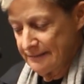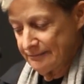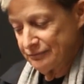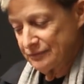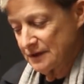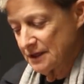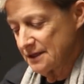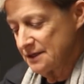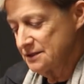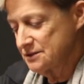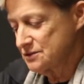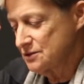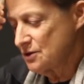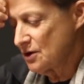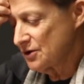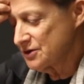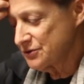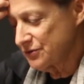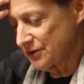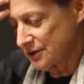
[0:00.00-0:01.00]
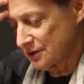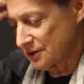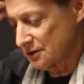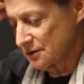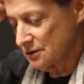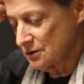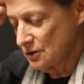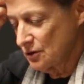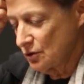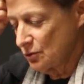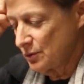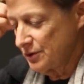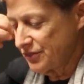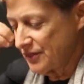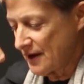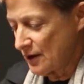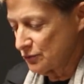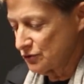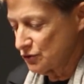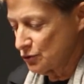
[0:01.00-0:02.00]
is nothing
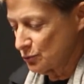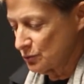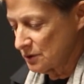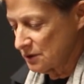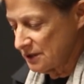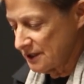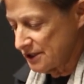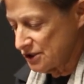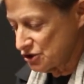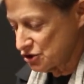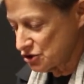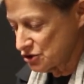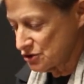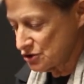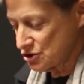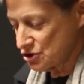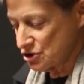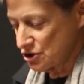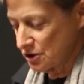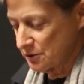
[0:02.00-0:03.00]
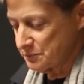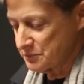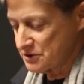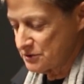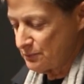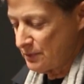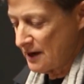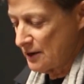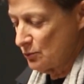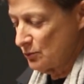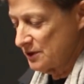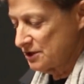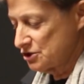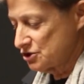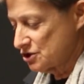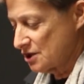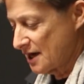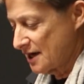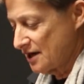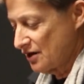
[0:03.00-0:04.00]
without the relationships by which
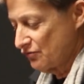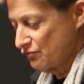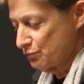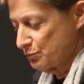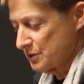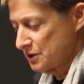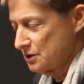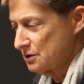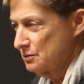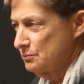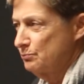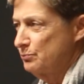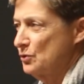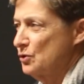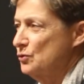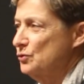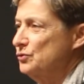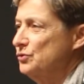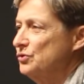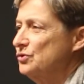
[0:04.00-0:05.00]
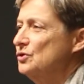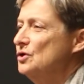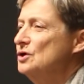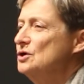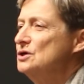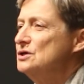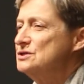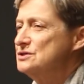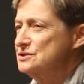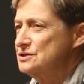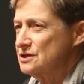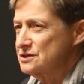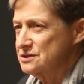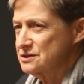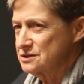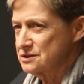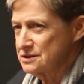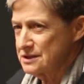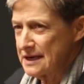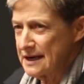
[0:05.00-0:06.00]
I have been both
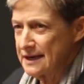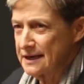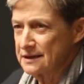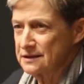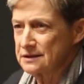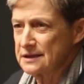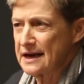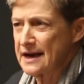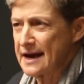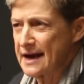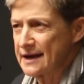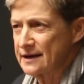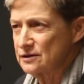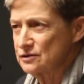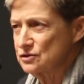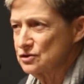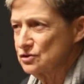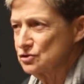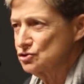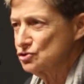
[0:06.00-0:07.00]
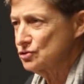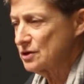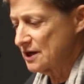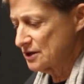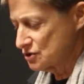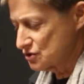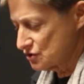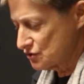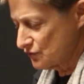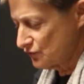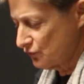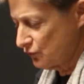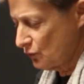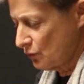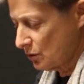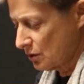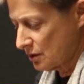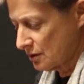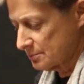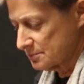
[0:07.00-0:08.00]
sustained and
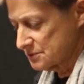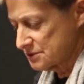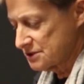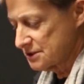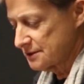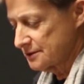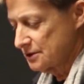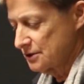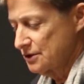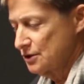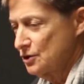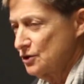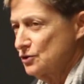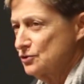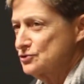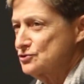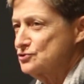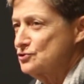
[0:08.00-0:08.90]
transformed. So